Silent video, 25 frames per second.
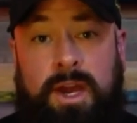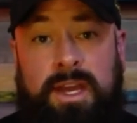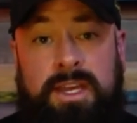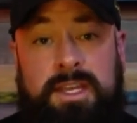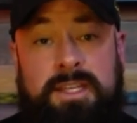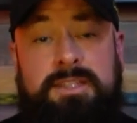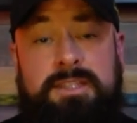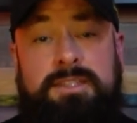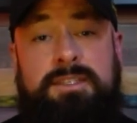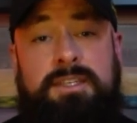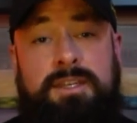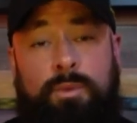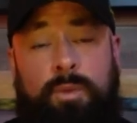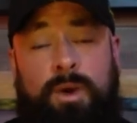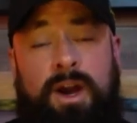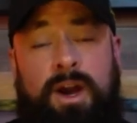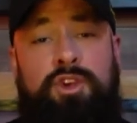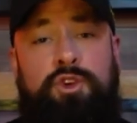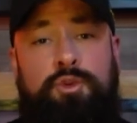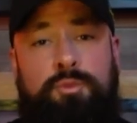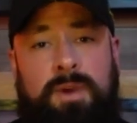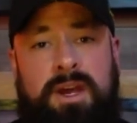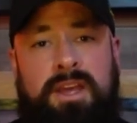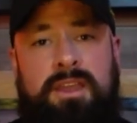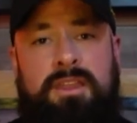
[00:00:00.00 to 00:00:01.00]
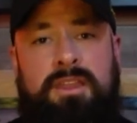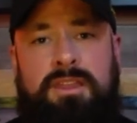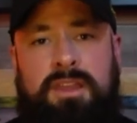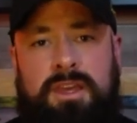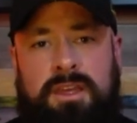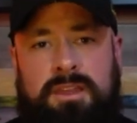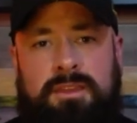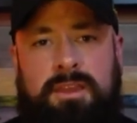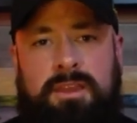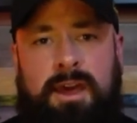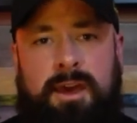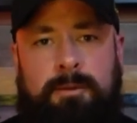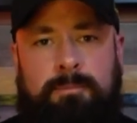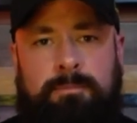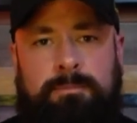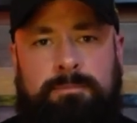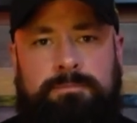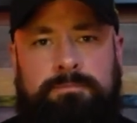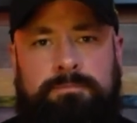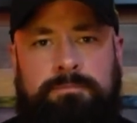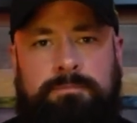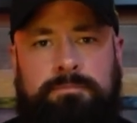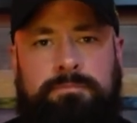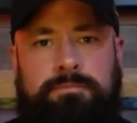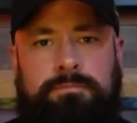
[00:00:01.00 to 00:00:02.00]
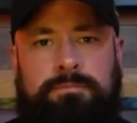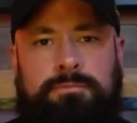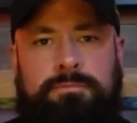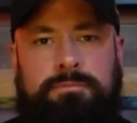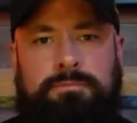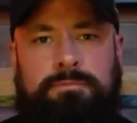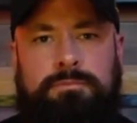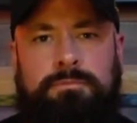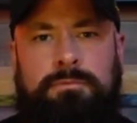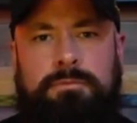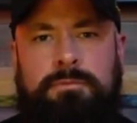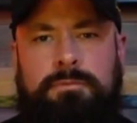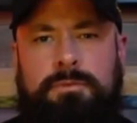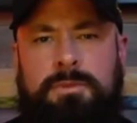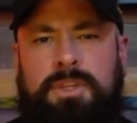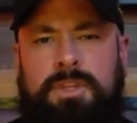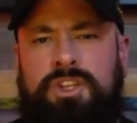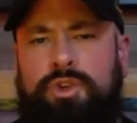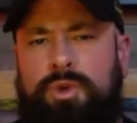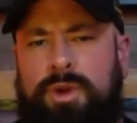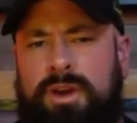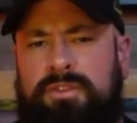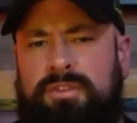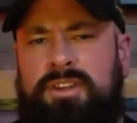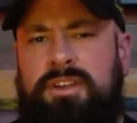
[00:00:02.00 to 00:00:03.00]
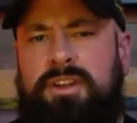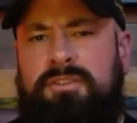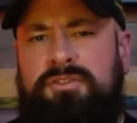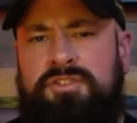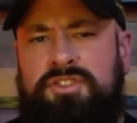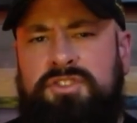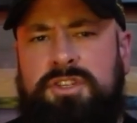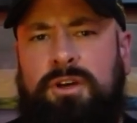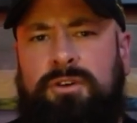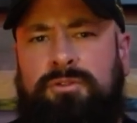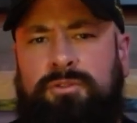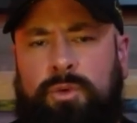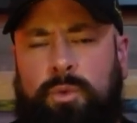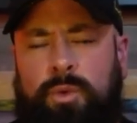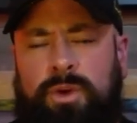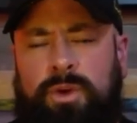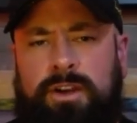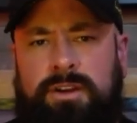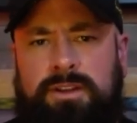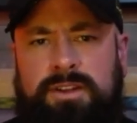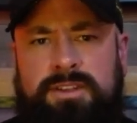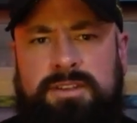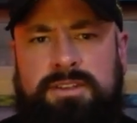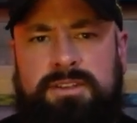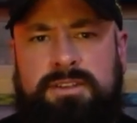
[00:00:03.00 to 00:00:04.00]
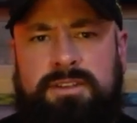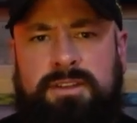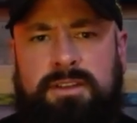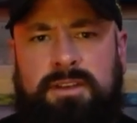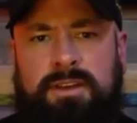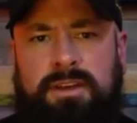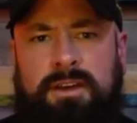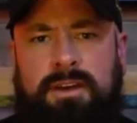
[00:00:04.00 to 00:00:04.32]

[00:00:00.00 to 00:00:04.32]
I can see why you might think that. You have enough self-awareness